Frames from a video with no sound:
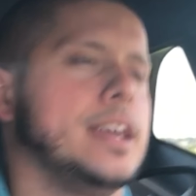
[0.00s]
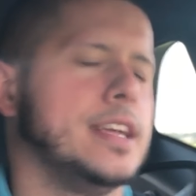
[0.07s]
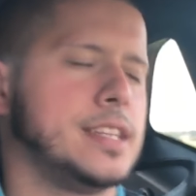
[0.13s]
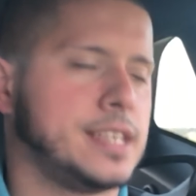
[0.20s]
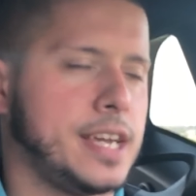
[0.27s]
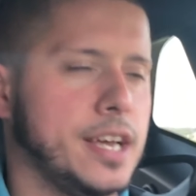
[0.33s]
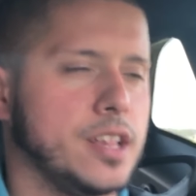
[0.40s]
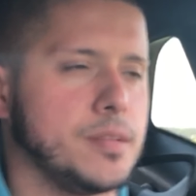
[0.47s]

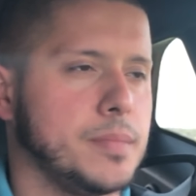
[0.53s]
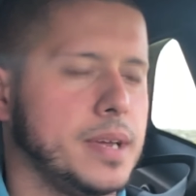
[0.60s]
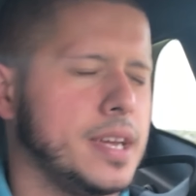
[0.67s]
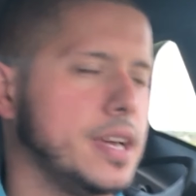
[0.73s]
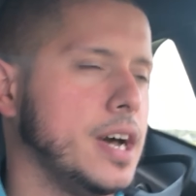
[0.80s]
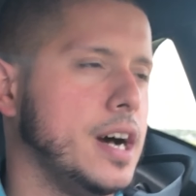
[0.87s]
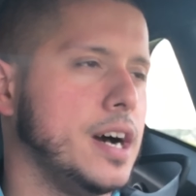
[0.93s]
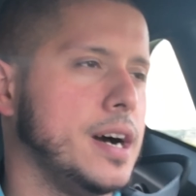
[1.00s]
It's killing
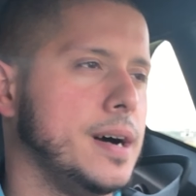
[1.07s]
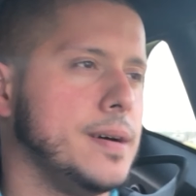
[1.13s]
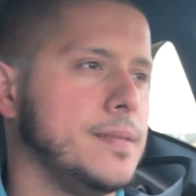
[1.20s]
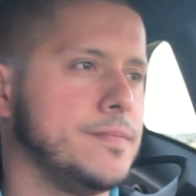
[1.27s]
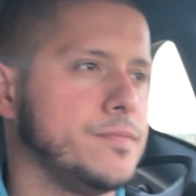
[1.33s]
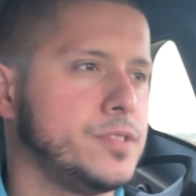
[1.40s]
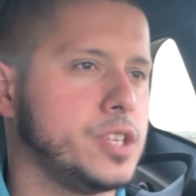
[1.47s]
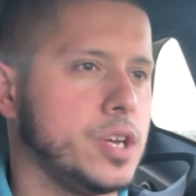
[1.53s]
me.
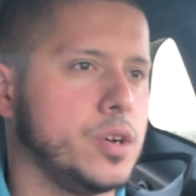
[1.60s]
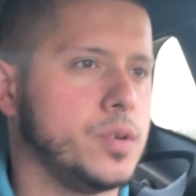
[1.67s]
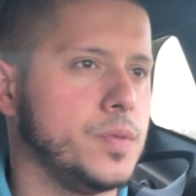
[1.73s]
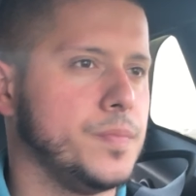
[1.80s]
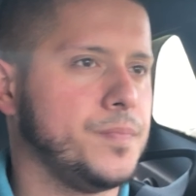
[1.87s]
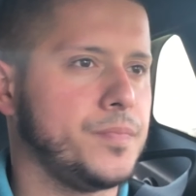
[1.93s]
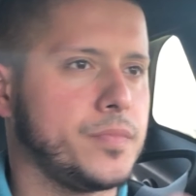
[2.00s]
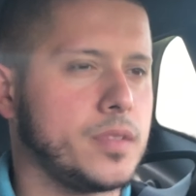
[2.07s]
Um, so
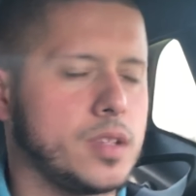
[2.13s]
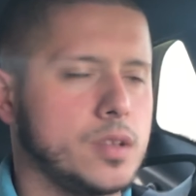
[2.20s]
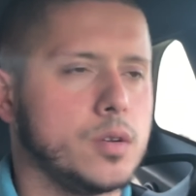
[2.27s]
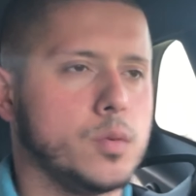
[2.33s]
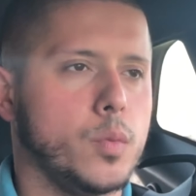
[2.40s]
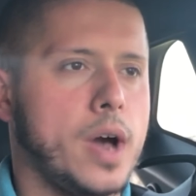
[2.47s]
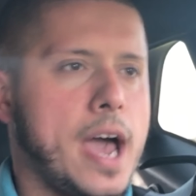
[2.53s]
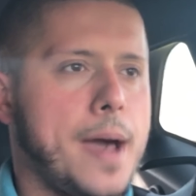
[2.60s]

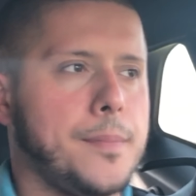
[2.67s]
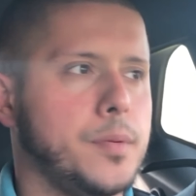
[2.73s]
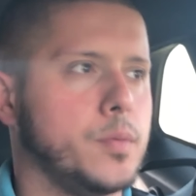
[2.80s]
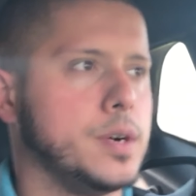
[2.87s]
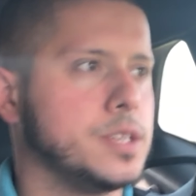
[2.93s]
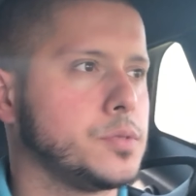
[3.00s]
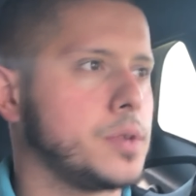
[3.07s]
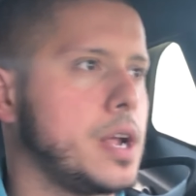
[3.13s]
what happened
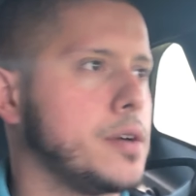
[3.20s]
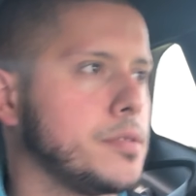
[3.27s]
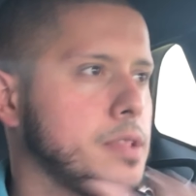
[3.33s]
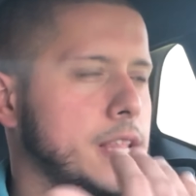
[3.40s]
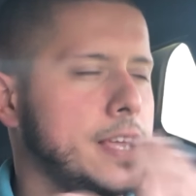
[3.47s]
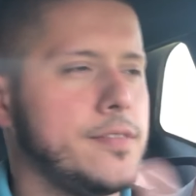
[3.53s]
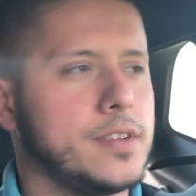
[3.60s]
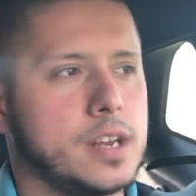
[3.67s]
was when I was
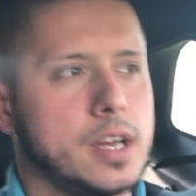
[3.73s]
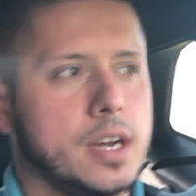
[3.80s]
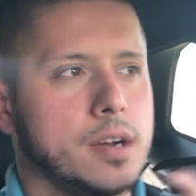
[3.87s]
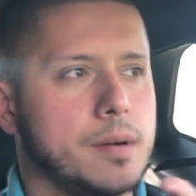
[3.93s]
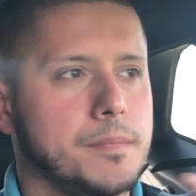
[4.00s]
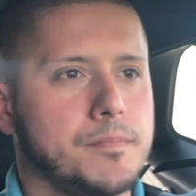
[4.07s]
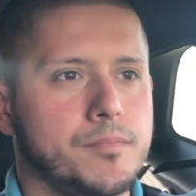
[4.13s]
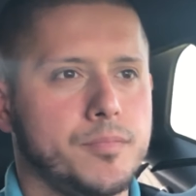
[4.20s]
leaving
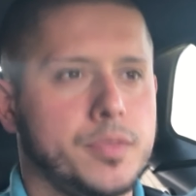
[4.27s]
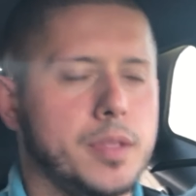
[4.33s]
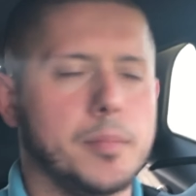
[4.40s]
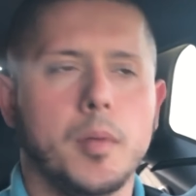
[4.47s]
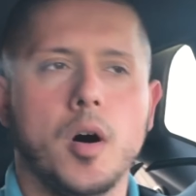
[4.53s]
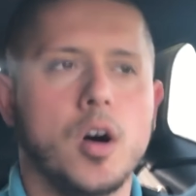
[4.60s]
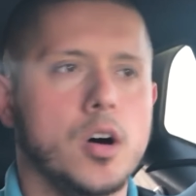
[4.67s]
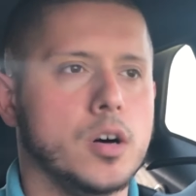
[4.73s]
uh, the
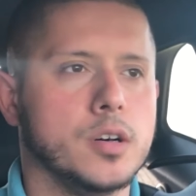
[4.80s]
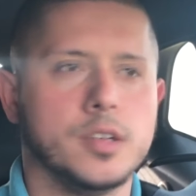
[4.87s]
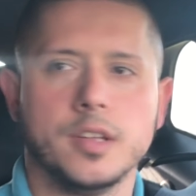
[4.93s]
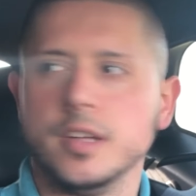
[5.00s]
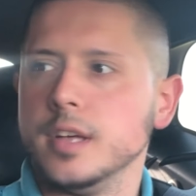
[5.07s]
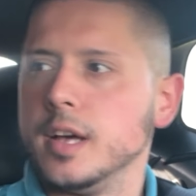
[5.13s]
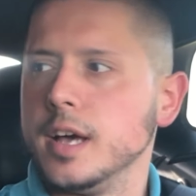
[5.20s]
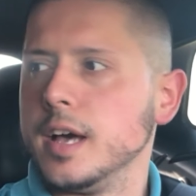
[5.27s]
mall,
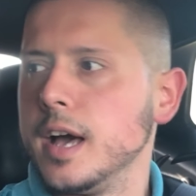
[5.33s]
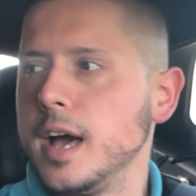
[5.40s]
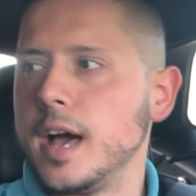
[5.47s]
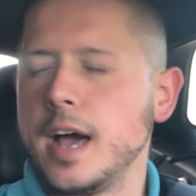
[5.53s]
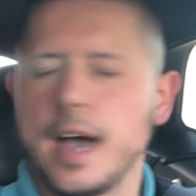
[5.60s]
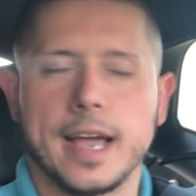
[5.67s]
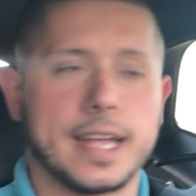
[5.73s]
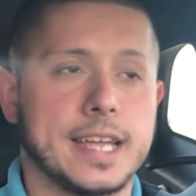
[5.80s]

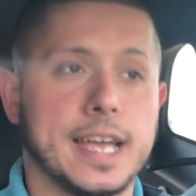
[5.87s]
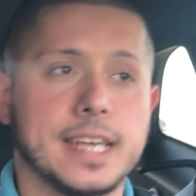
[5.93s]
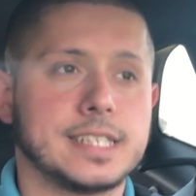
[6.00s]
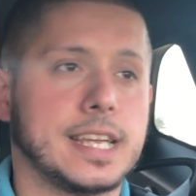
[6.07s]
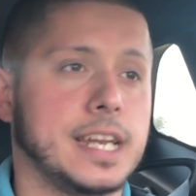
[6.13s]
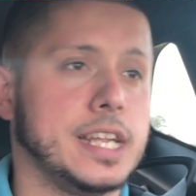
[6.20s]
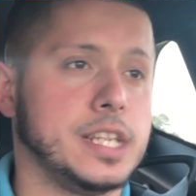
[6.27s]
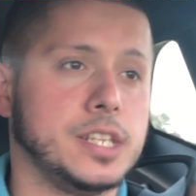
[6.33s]
I
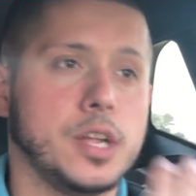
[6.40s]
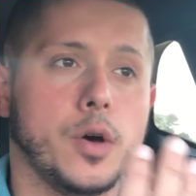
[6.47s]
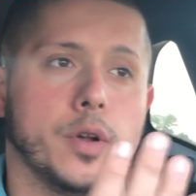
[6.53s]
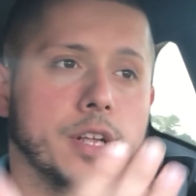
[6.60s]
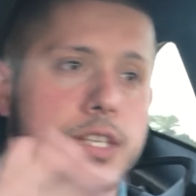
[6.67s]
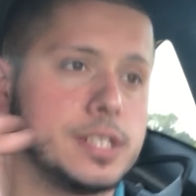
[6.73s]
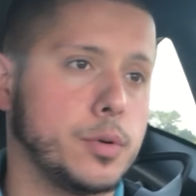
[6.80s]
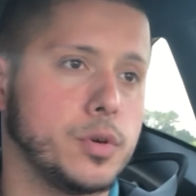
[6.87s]
guess I didn't
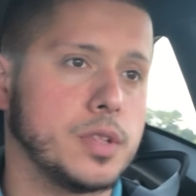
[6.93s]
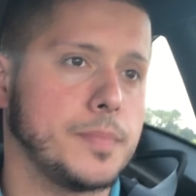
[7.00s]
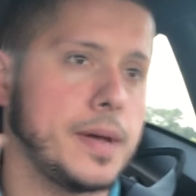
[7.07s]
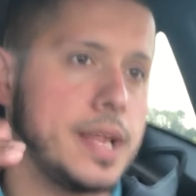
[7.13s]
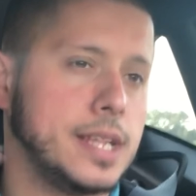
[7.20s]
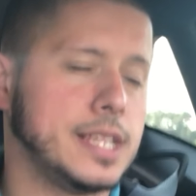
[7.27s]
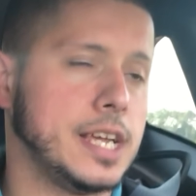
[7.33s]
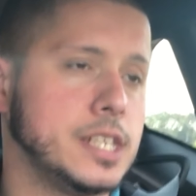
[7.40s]
notice. I wasn't
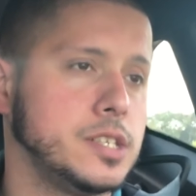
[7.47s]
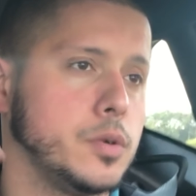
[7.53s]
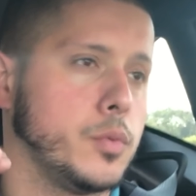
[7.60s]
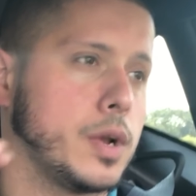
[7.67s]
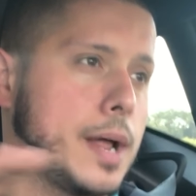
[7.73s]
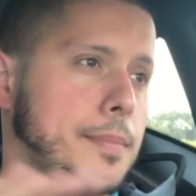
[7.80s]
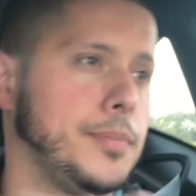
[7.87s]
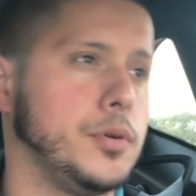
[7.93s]
paying attention
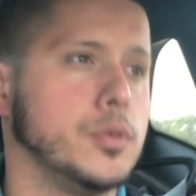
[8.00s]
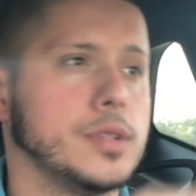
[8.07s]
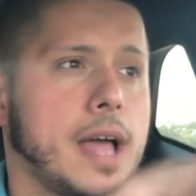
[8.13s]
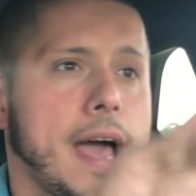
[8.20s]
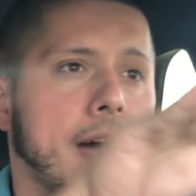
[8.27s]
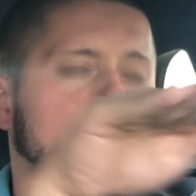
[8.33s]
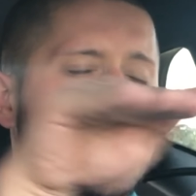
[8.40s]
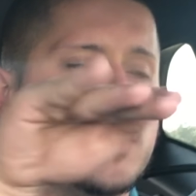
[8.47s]
when I pulled
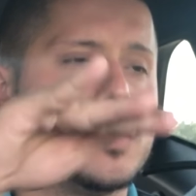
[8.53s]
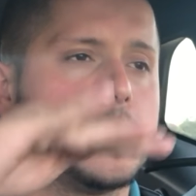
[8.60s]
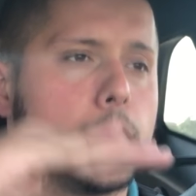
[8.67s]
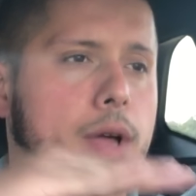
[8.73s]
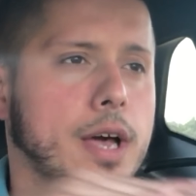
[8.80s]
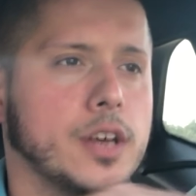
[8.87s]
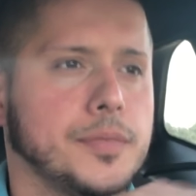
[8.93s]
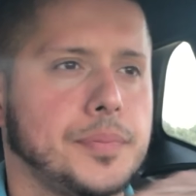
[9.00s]
out the
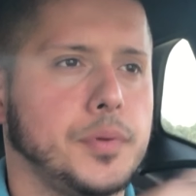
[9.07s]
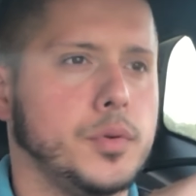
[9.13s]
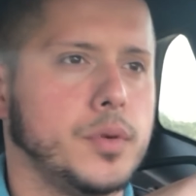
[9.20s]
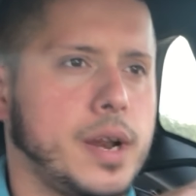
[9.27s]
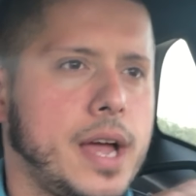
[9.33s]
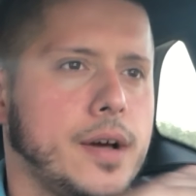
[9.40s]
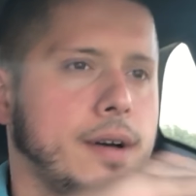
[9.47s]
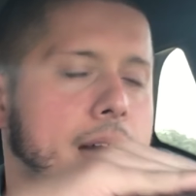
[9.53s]
way I was
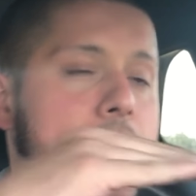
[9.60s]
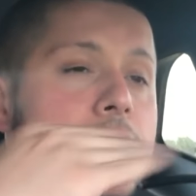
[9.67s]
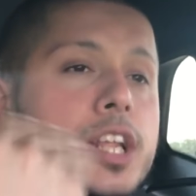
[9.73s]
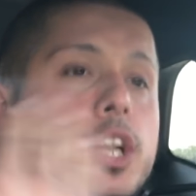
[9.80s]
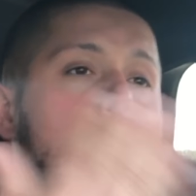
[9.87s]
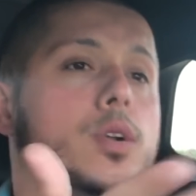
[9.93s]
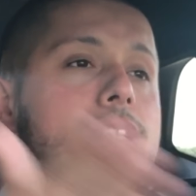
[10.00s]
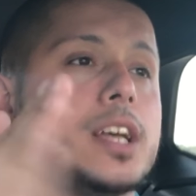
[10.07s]
pulling out. I
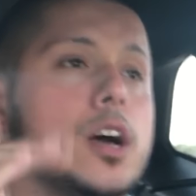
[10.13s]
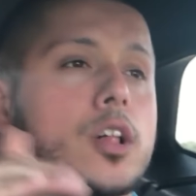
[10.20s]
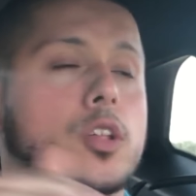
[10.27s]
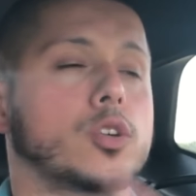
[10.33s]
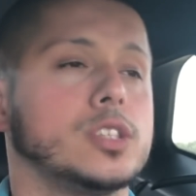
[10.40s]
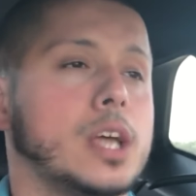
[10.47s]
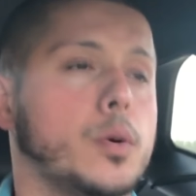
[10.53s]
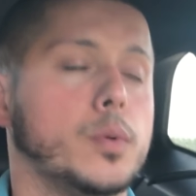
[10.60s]
didn't notice how
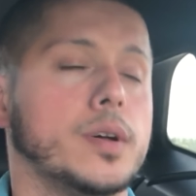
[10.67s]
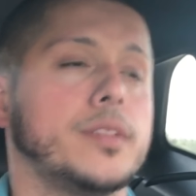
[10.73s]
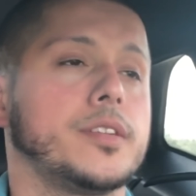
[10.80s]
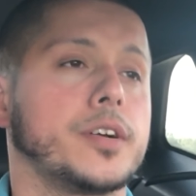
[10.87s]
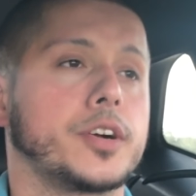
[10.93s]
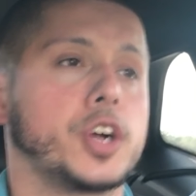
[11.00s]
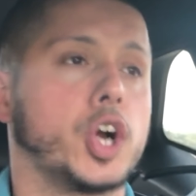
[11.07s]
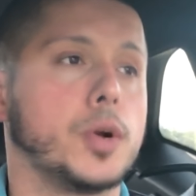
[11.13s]
close I was
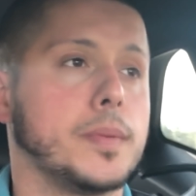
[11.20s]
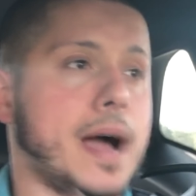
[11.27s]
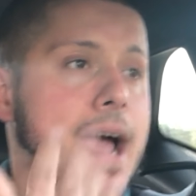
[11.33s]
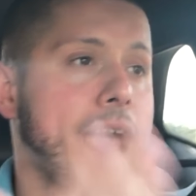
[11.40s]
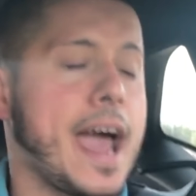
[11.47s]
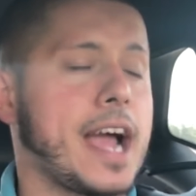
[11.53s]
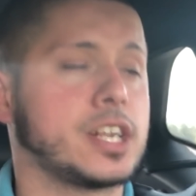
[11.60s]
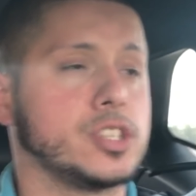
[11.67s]
to her curb.
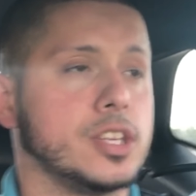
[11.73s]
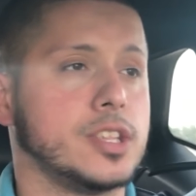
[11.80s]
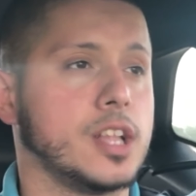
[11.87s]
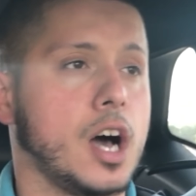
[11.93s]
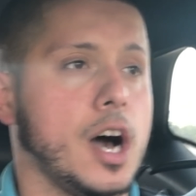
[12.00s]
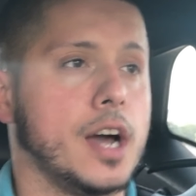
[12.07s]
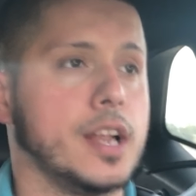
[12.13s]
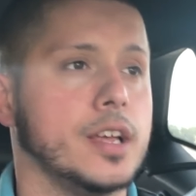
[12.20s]
I actually
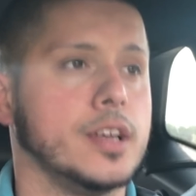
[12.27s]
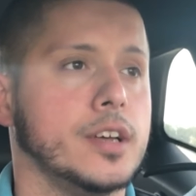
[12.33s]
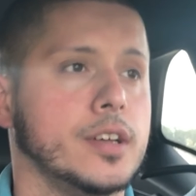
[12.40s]
thought